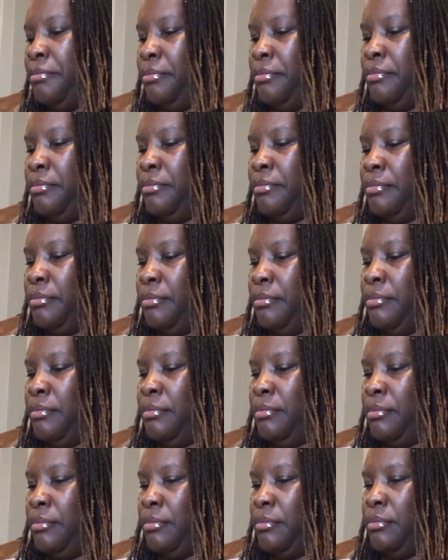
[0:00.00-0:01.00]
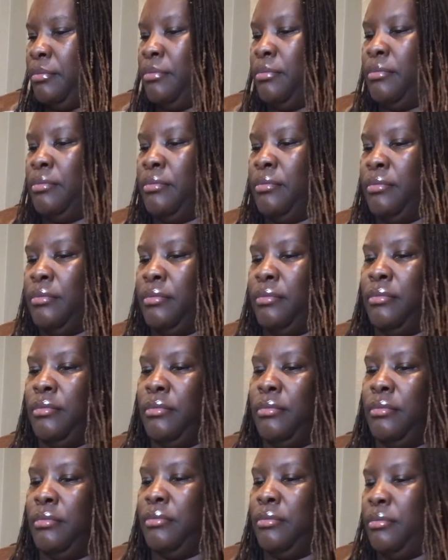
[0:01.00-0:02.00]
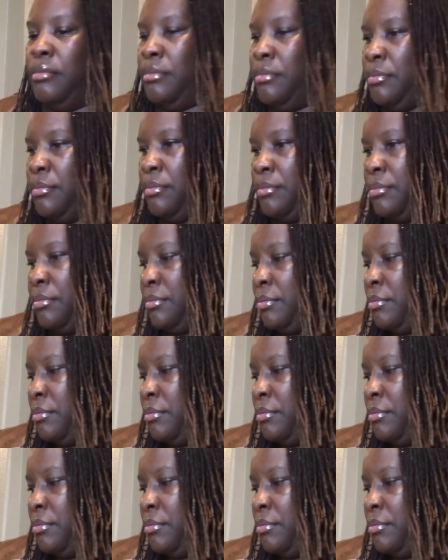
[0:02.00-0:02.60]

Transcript: [no speech]